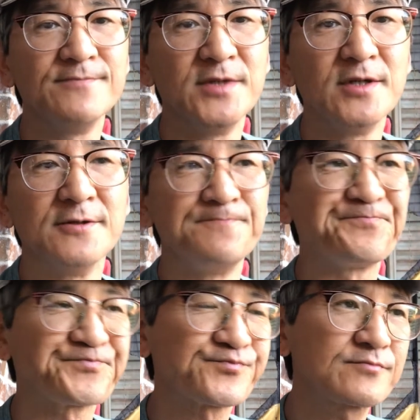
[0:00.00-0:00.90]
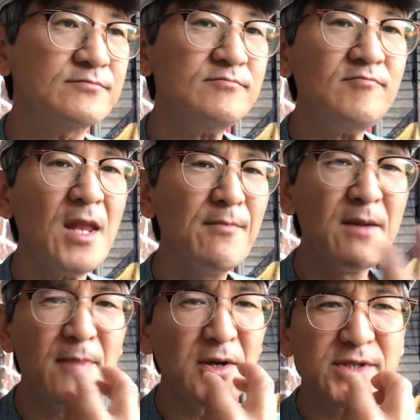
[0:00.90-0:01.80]
You know, my
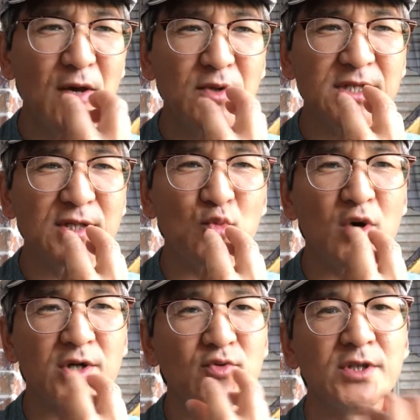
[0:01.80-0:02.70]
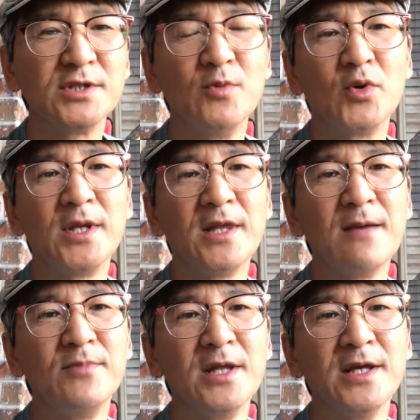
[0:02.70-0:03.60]
mouth always gets watery smoking
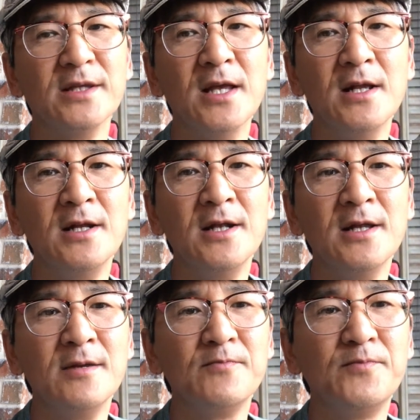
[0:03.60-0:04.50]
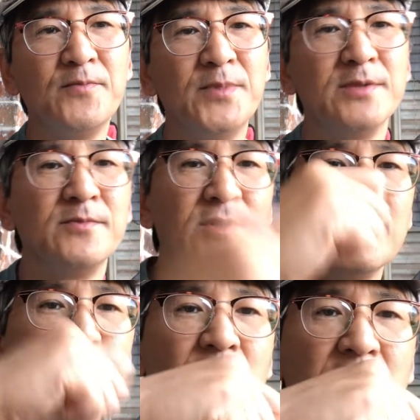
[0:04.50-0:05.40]
that blend. But you
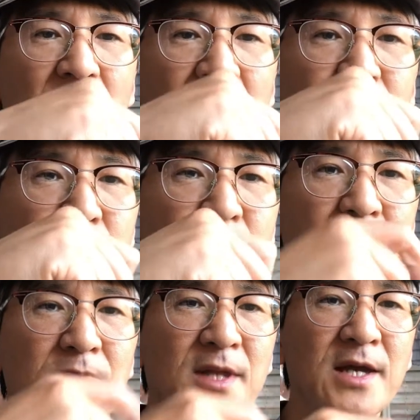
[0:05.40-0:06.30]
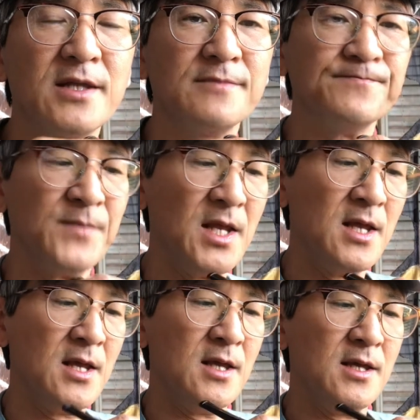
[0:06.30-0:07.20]
know, you having to keep lighted,
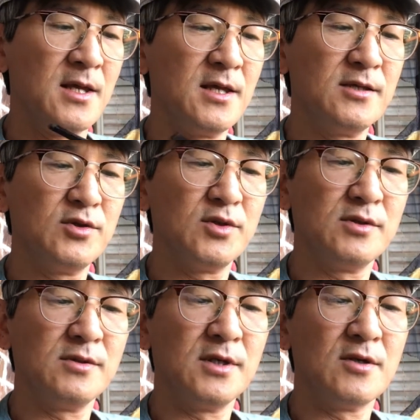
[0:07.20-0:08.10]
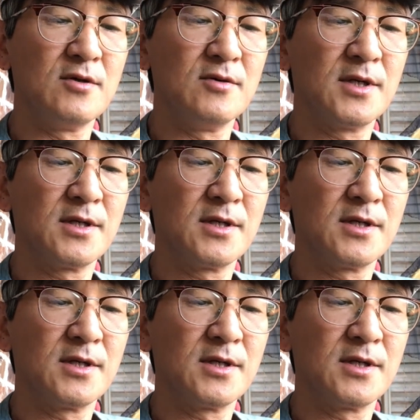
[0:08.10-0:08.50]
and you know,